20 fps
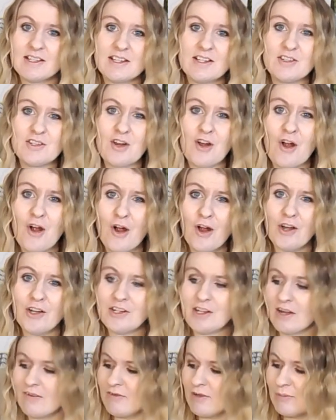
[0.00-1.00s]
These are
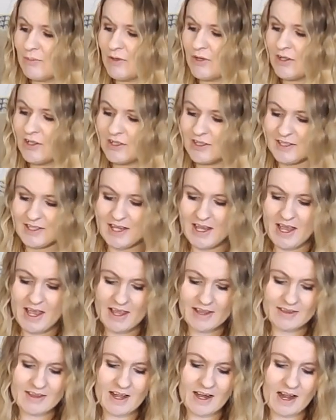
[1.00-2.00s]
hardcover books
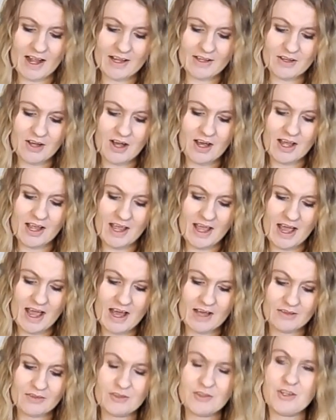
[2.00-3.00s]
that I got
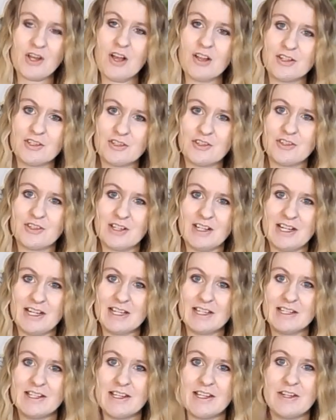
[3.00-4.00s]
at the Dollar
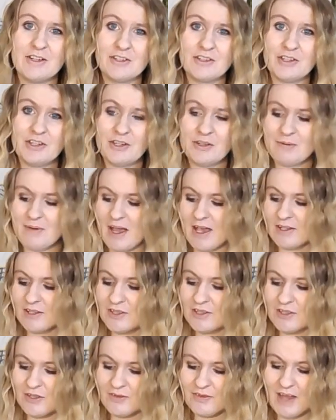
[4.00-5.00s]
Tree here in the
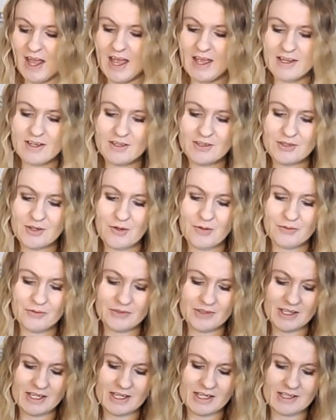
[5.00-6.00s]
US. So that is
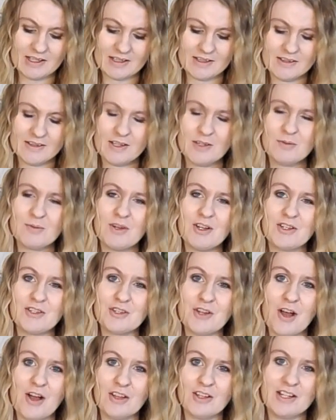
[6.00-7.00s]
only, these were a
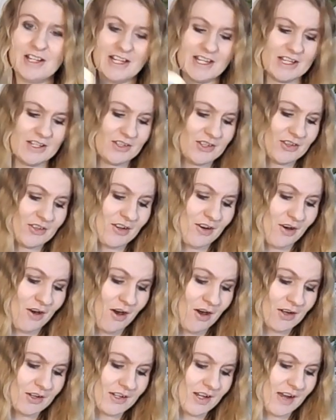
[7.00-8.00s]
dollar each. They're
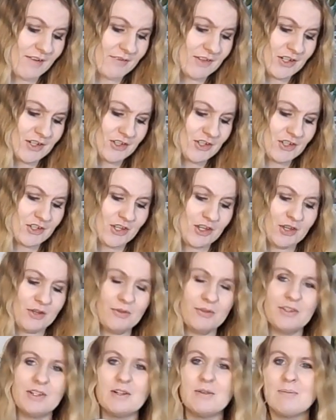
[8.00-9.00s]
hardcover, just
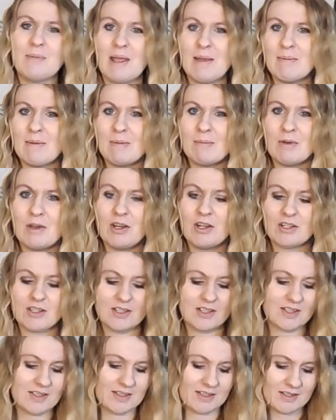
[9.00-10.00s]
cute little baby
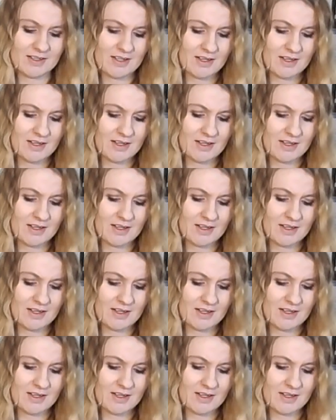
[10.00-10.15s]
books.